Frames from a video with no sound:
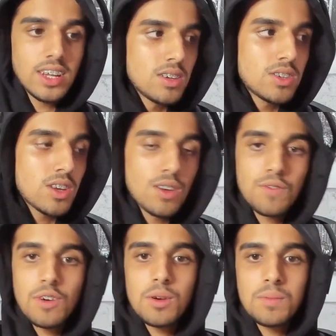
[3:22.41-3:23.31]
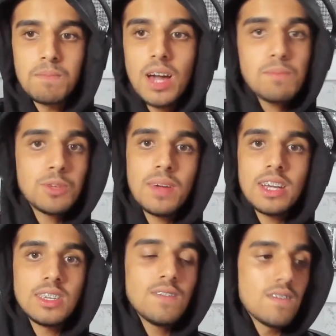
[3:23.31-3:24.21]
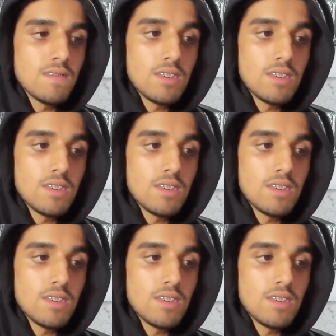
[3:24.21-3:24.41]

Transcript: And so from my perspective,